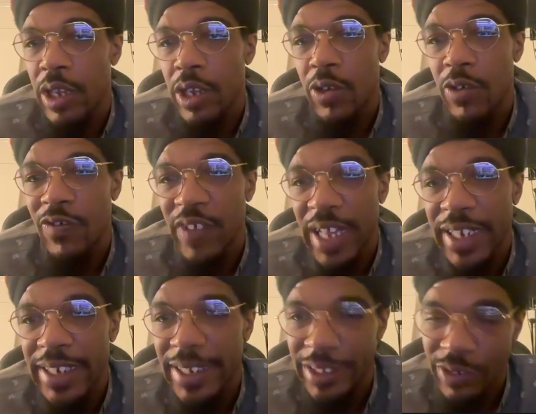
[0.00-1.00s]
who
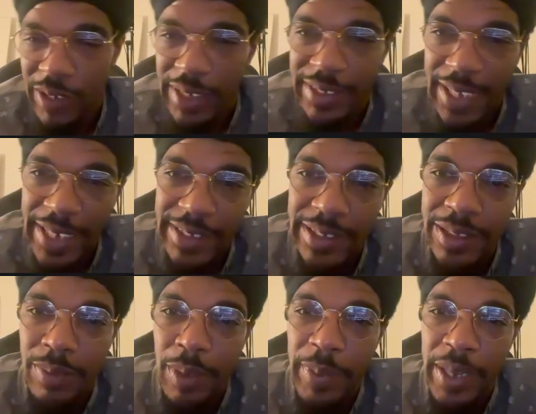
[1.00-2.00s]
validate the transactions
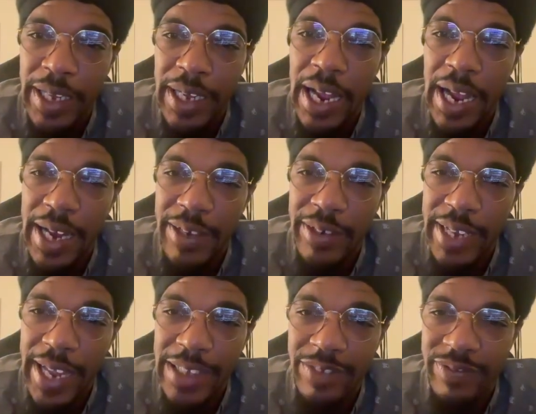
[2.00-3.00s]
by paying a higher
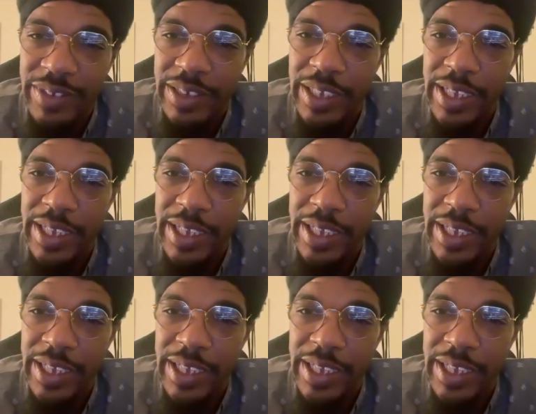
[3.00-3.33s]
gas fee.